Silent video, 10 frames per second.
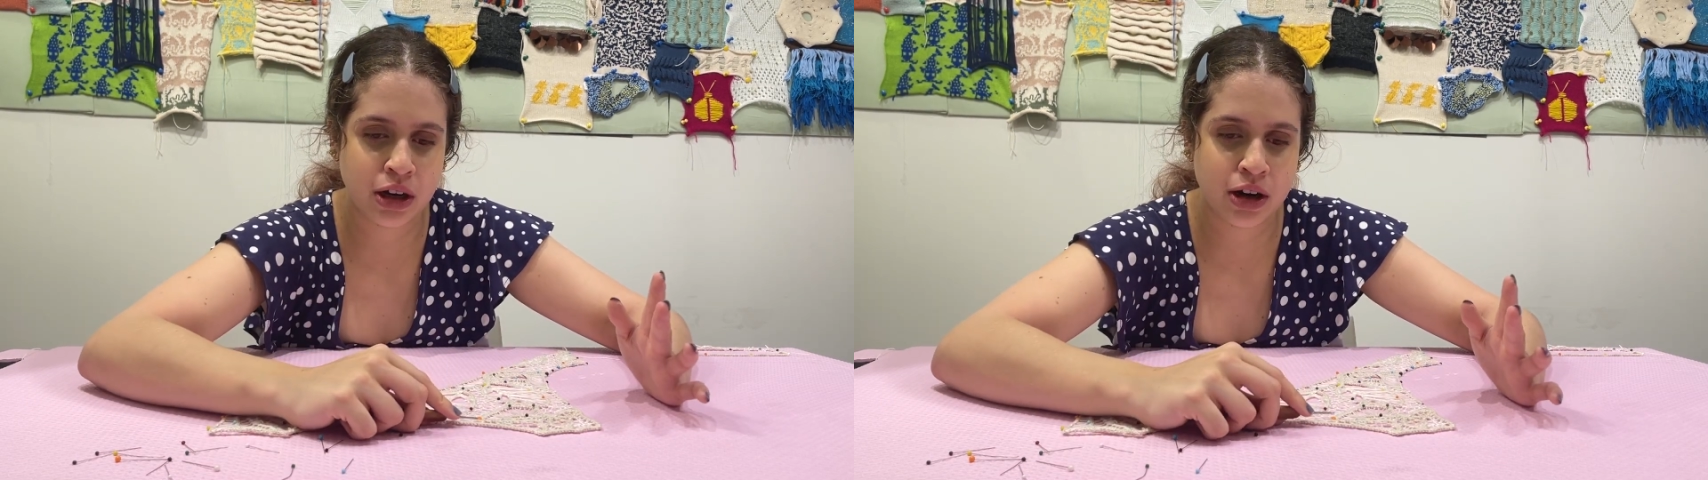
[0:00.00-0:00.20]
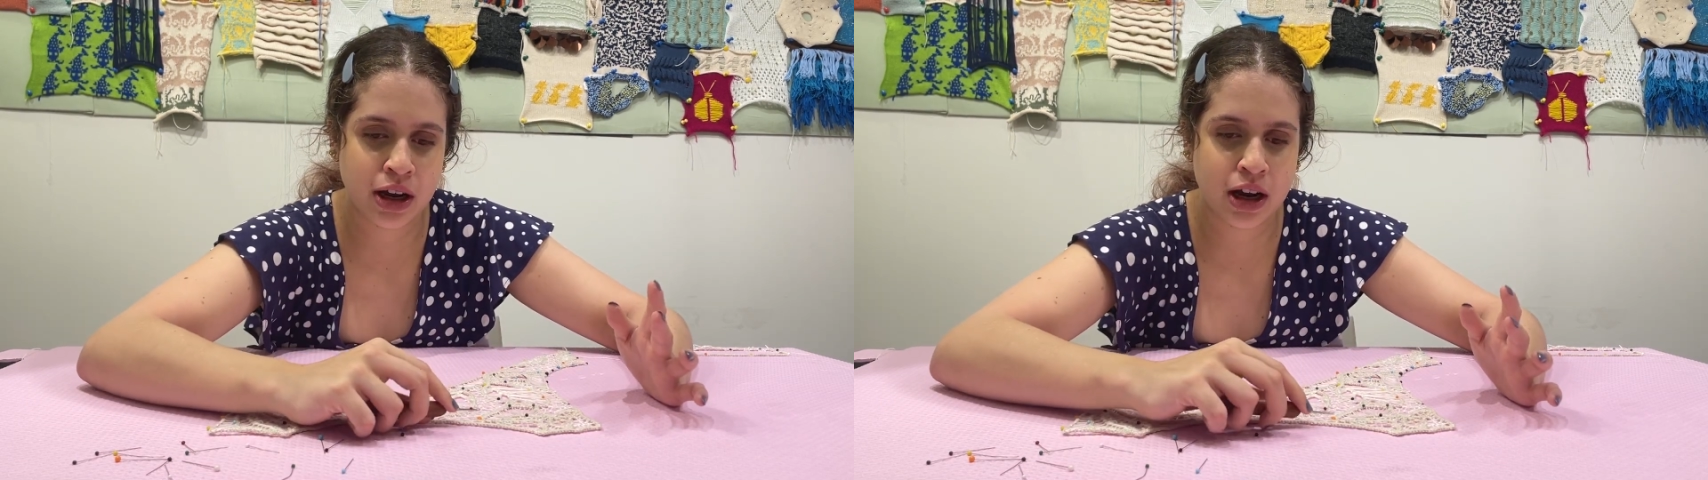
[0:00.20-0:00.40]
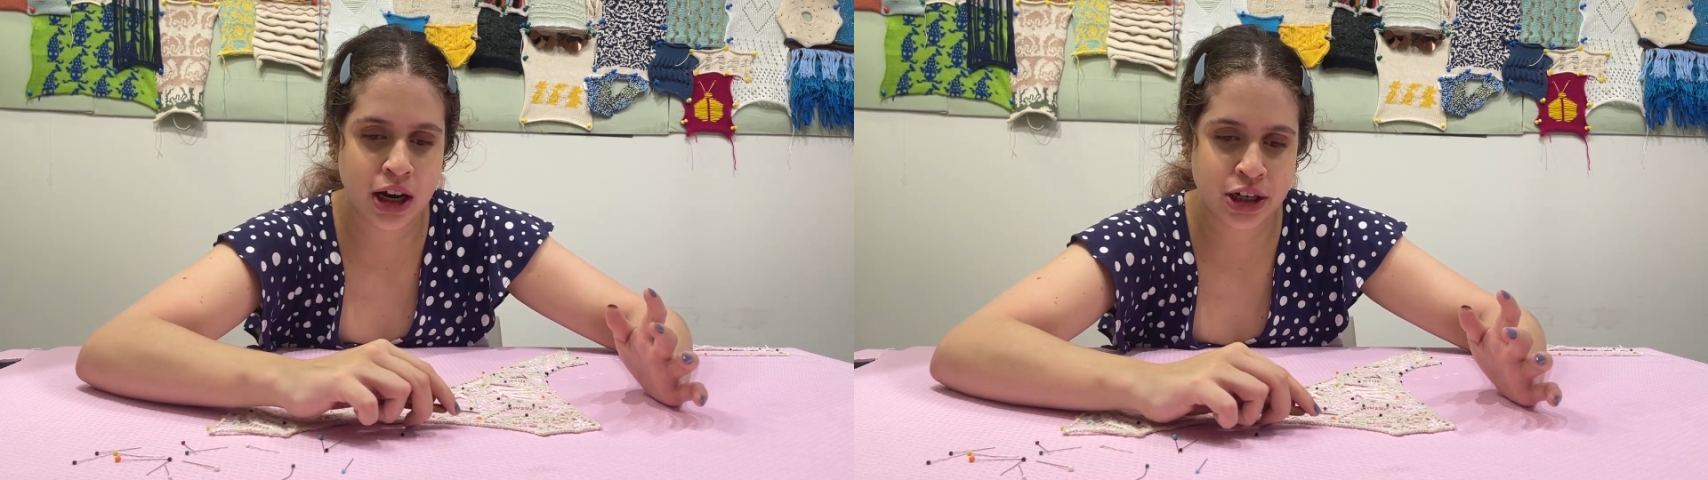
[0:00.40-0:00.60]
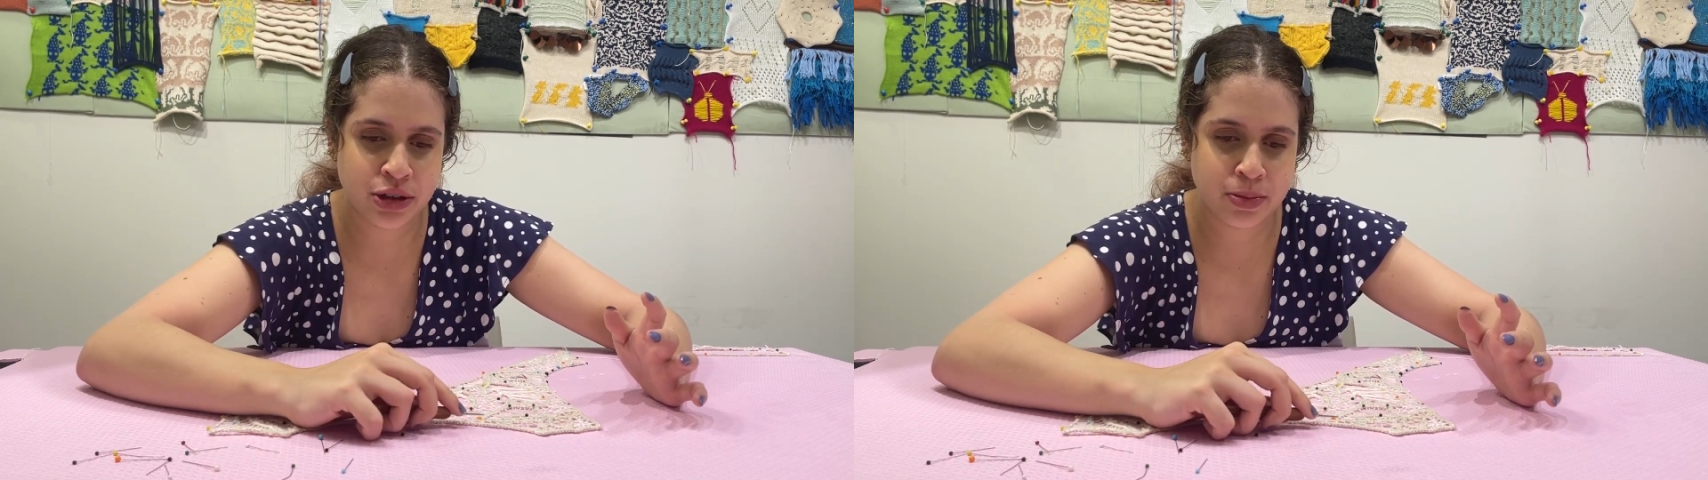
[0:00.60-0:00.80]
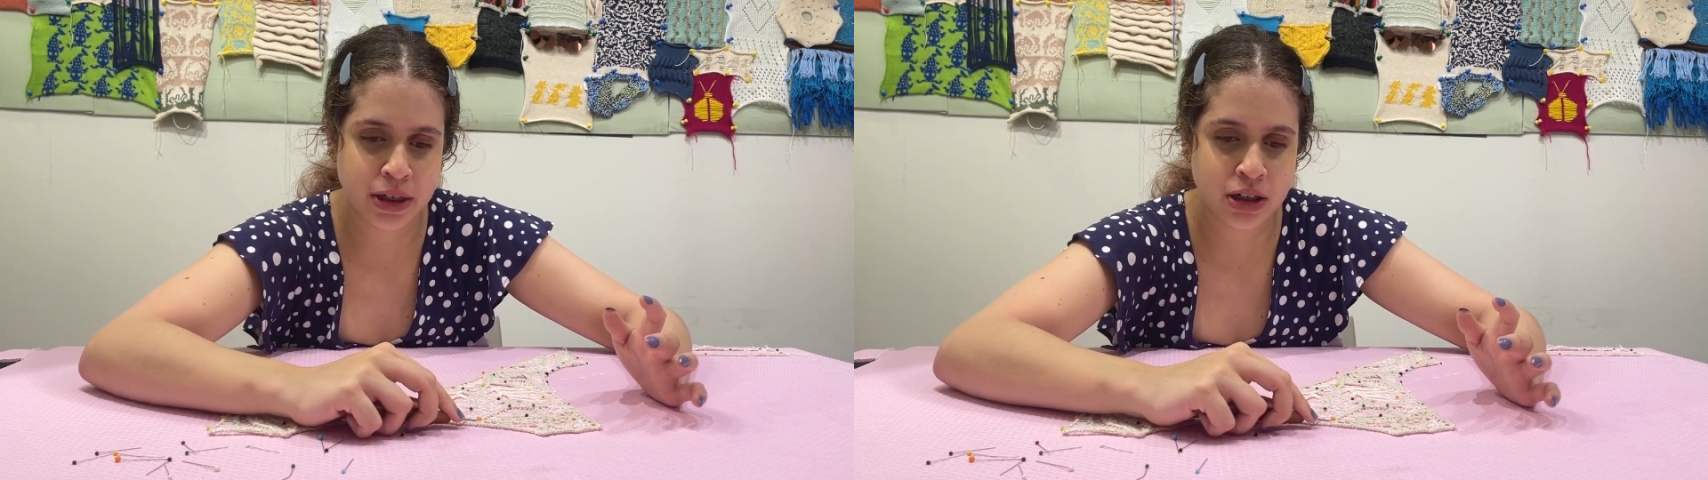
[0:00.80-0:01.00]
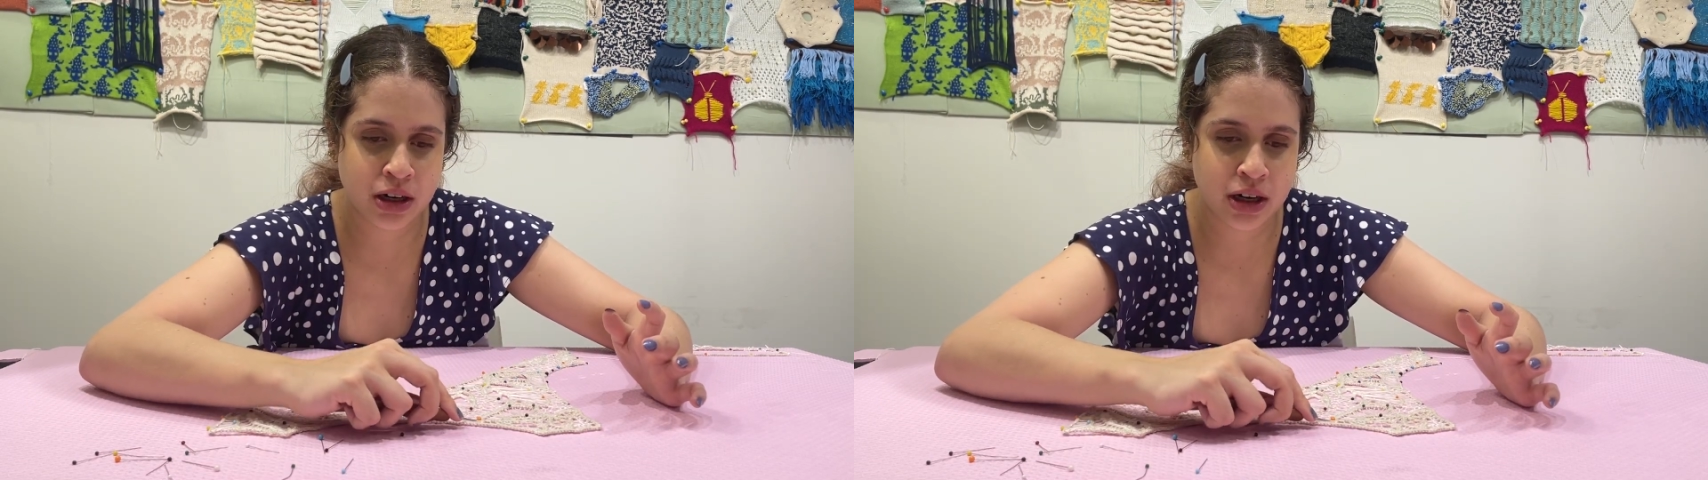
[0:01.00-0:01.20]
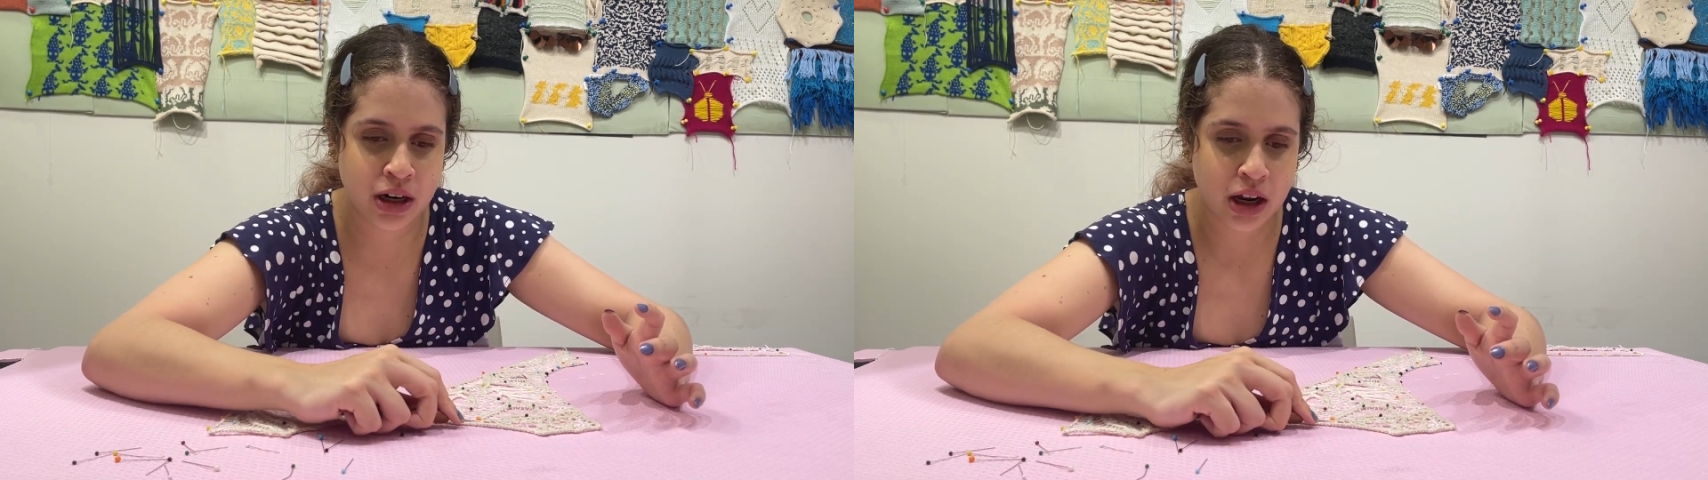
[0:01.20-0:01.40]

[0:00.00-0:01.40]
on it. I should be done.